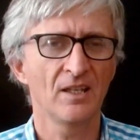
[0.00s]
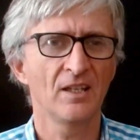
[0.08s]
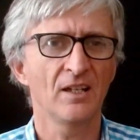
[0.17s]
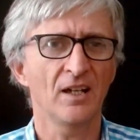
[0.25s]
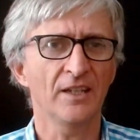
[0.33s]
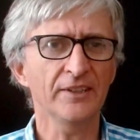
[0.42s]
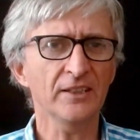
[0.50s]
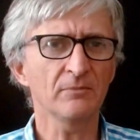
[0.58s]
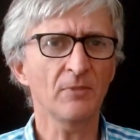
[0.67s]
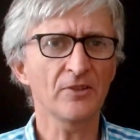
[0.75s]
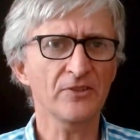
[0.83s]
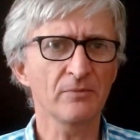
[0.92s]
I think the
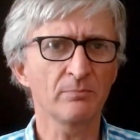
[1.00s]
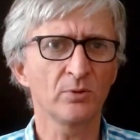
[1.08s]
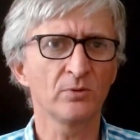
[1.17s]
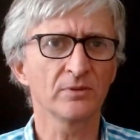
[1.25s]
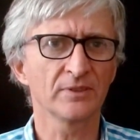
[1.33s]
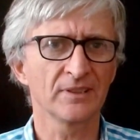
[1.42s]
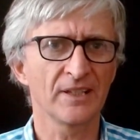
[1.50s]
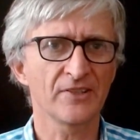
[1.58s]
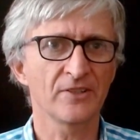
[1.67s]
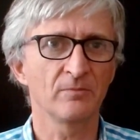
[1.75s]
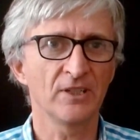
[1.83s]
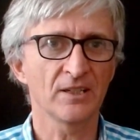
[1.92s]
most important
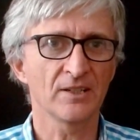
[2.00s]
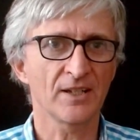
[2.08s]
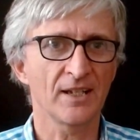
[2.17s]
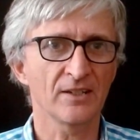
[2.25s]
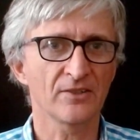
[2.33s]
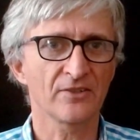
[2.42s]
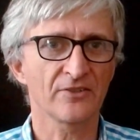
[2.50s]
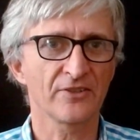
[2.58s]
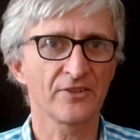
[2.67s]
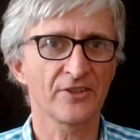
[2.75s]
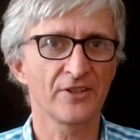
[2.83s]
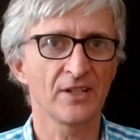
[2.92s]
lesson we can take as a
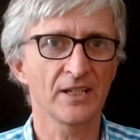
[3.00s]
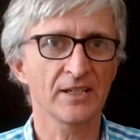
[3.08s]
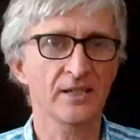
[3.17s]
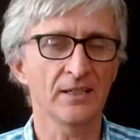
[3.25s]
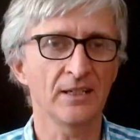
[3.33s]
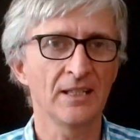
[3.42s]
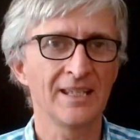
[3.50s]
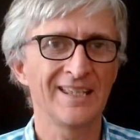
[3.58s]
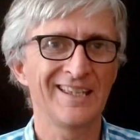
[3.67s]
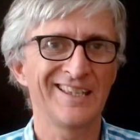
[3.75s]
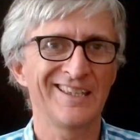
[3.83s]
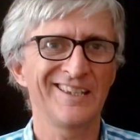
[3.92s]
society
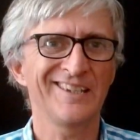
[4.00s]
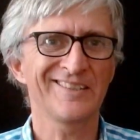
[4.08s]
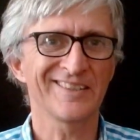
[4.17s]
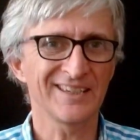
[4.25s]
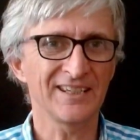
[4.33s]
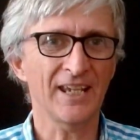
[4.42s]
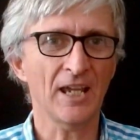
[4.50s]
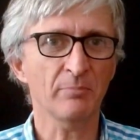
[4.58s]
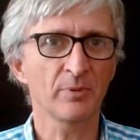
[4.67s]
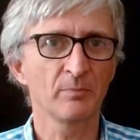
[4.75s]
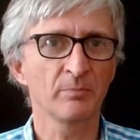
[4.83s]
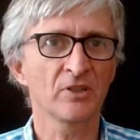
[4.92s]
is the gap
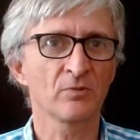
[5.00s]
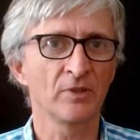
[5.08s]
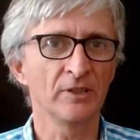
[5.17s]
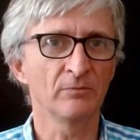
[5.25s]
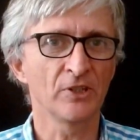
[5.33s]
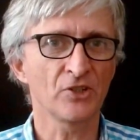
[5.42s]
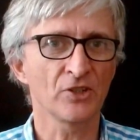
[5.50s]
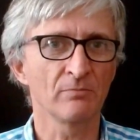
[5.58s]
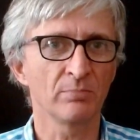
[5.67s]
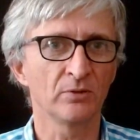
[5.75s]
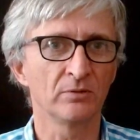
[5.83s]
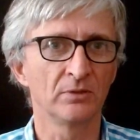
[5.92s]
between rich and
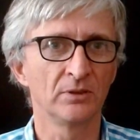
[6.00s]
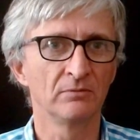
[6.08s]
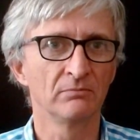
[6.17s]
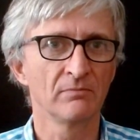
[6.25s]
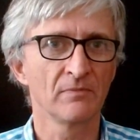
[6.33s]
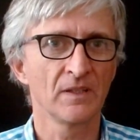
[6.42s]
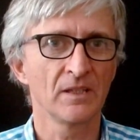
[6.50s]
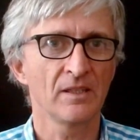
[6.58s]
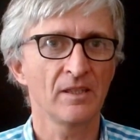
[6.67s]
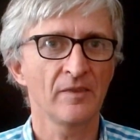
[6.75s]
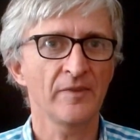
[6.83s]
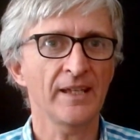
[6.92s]
poor.
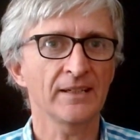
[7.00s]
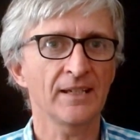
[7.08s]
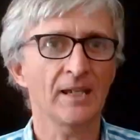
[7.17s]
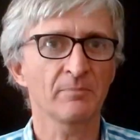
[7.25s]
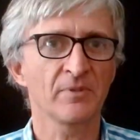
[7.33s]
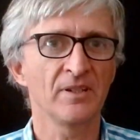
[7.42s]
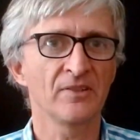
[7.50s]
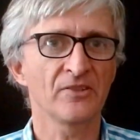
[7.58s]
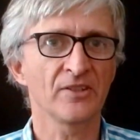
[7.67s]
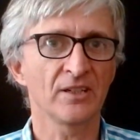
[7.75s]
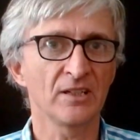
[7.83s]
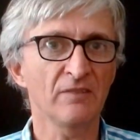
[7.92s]
That gap is
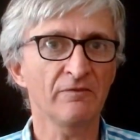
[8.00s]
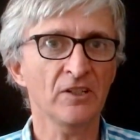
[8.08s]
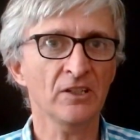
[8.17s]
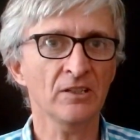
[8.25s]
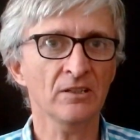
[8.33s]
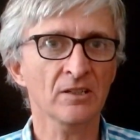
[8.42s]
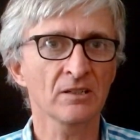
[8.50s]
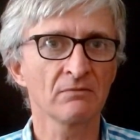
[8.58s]
significant,